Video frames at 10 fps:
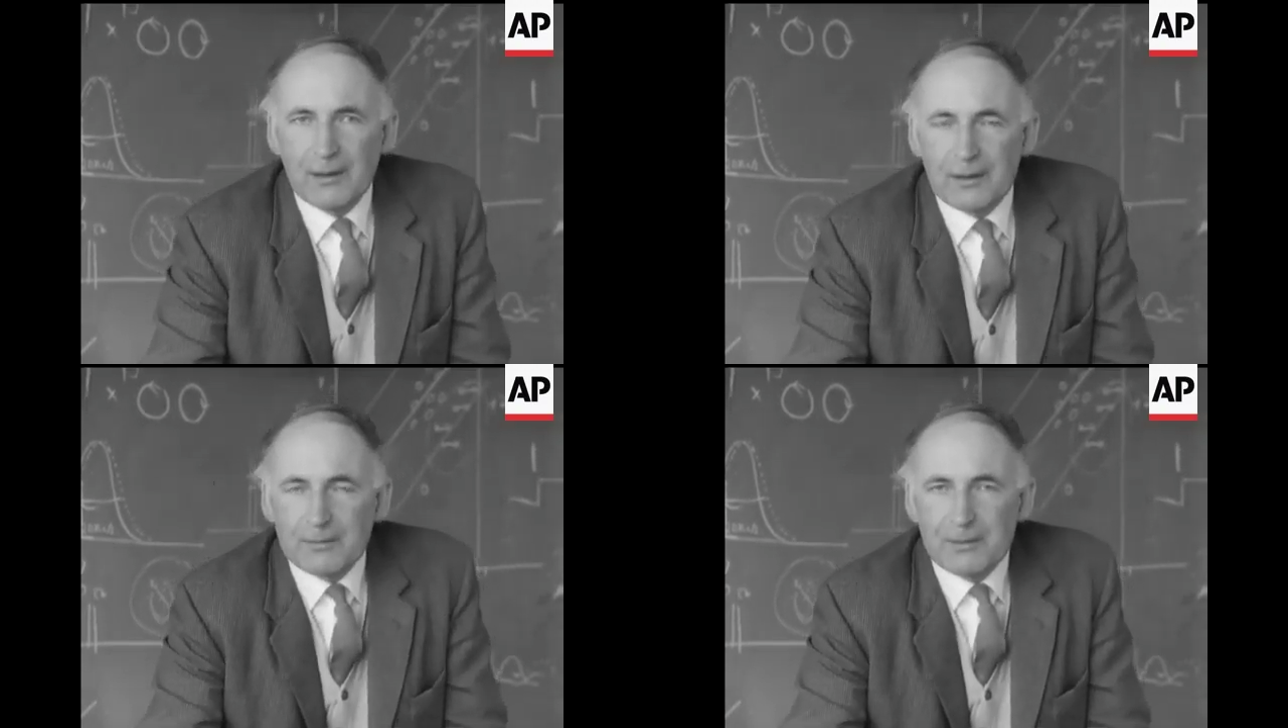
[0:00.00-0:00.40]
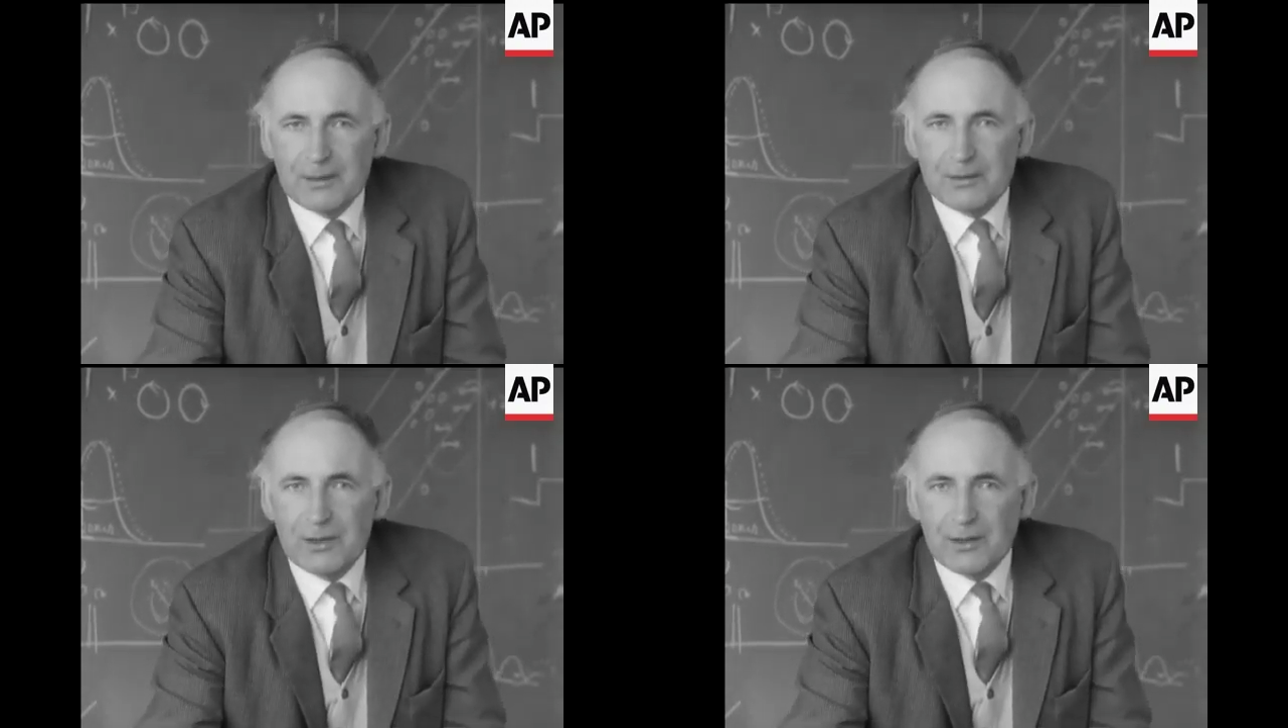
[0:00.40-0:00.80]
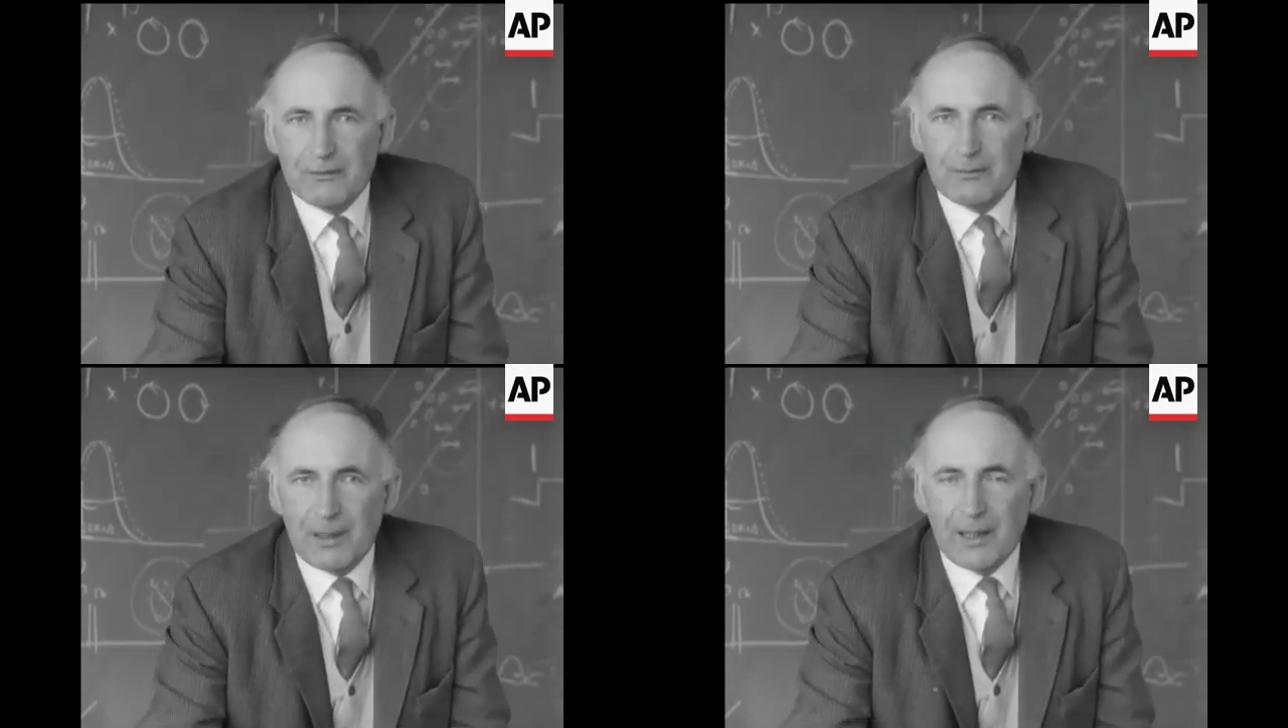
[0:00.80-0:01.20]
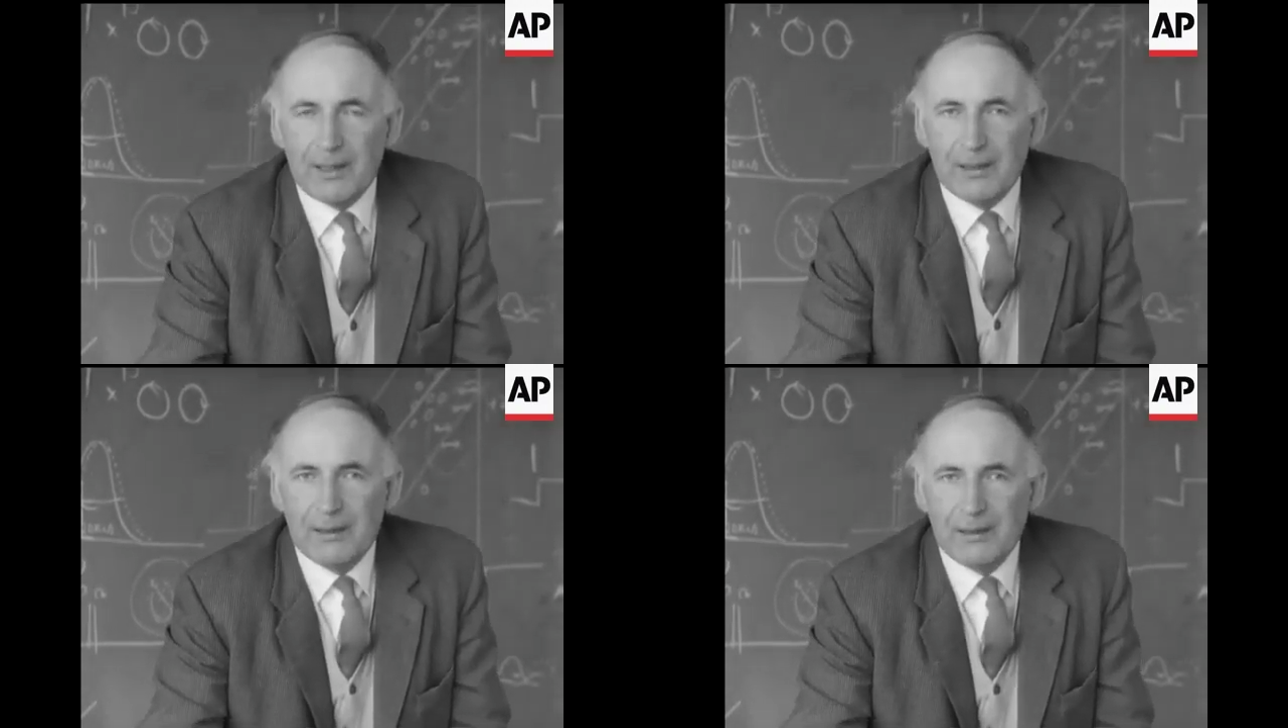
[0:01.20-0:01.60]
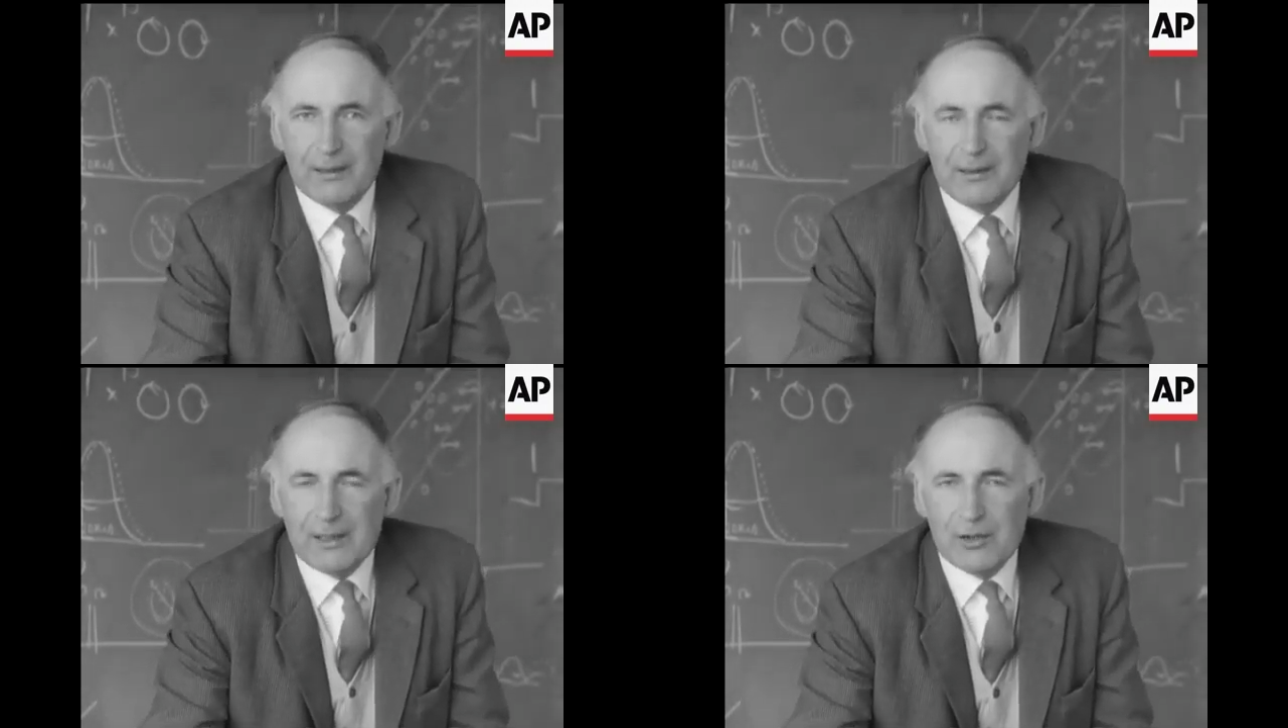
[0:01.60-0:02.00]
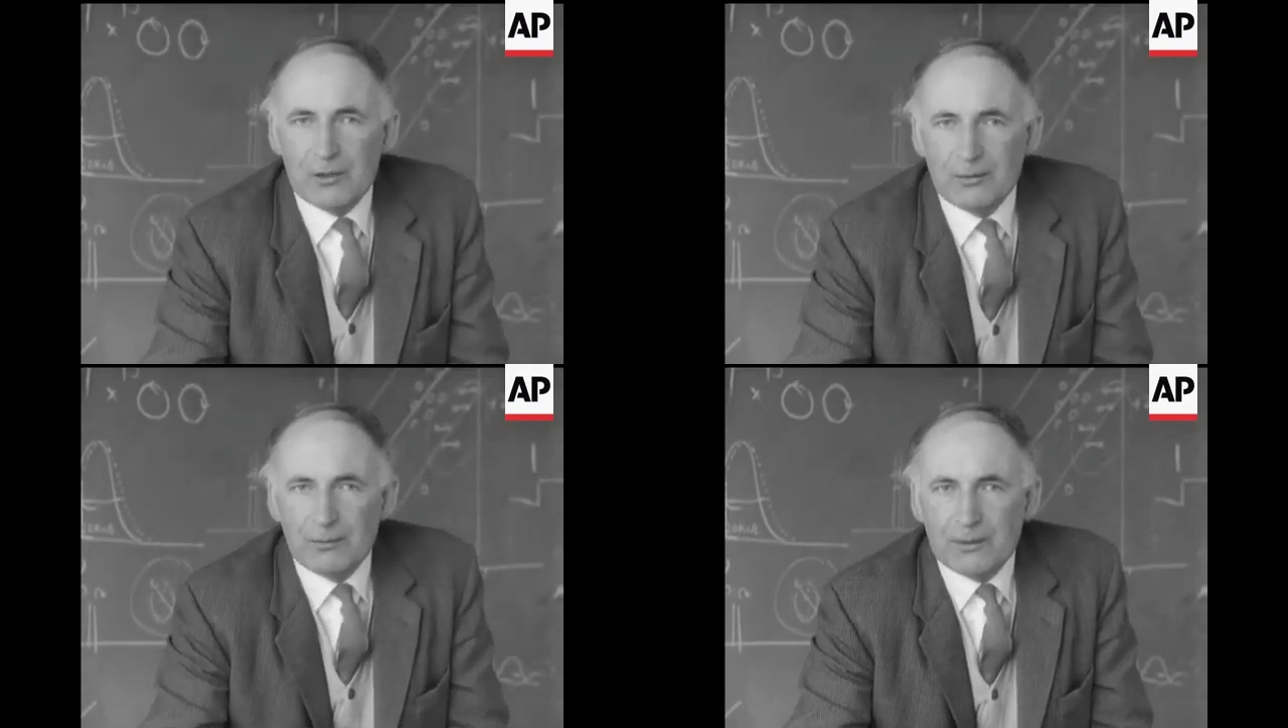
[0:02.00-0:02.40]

has been achieved by a nation